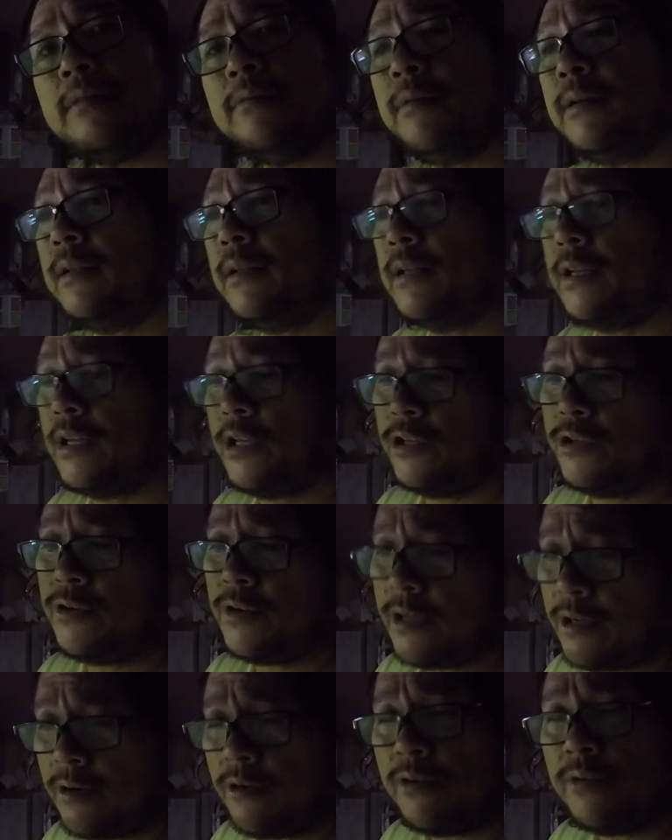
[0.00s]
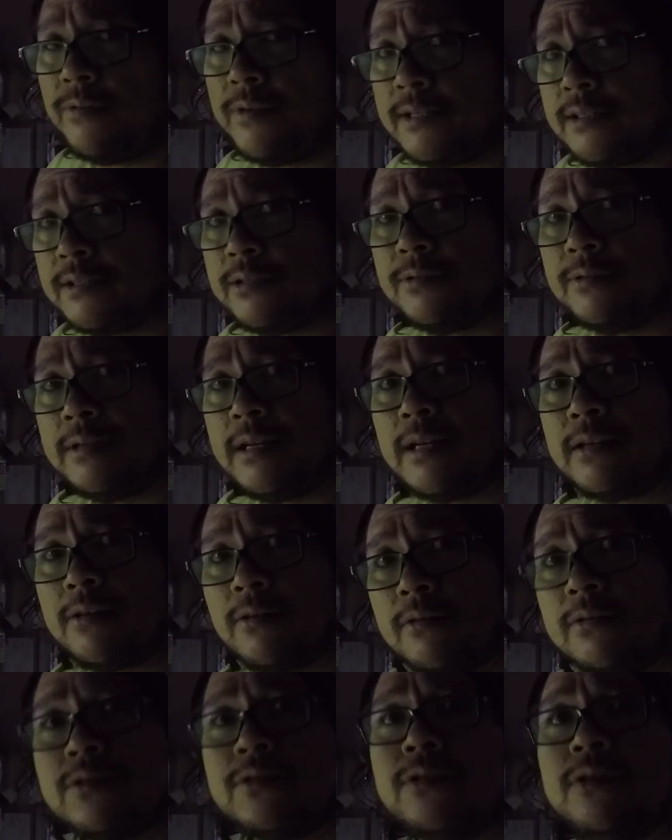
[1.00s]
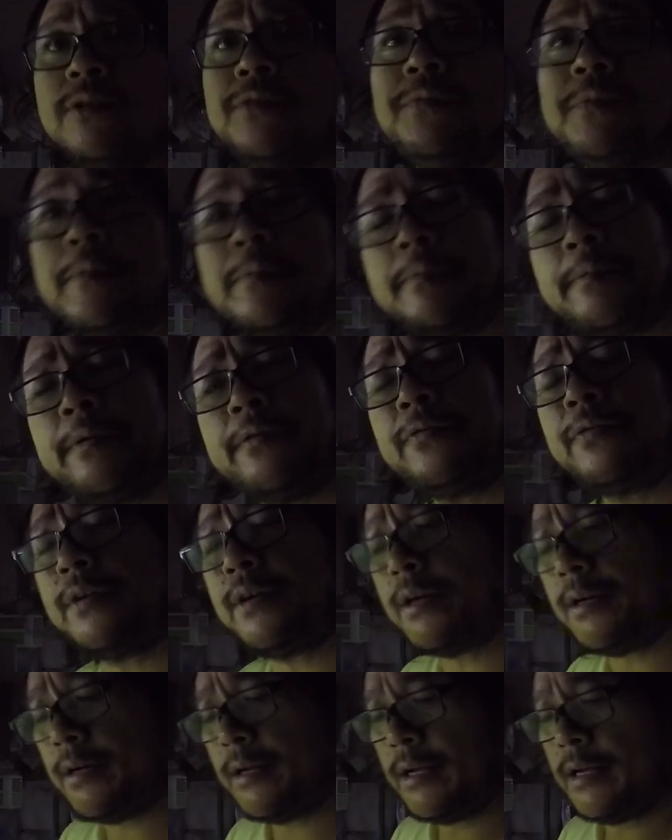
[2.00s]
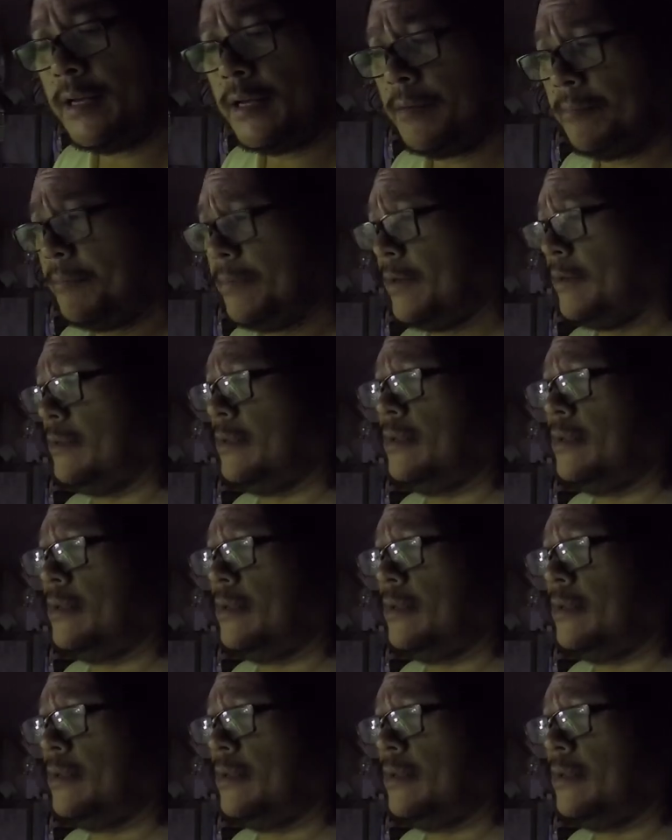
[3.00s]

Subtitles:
Well, you can always do that also if you prefer, but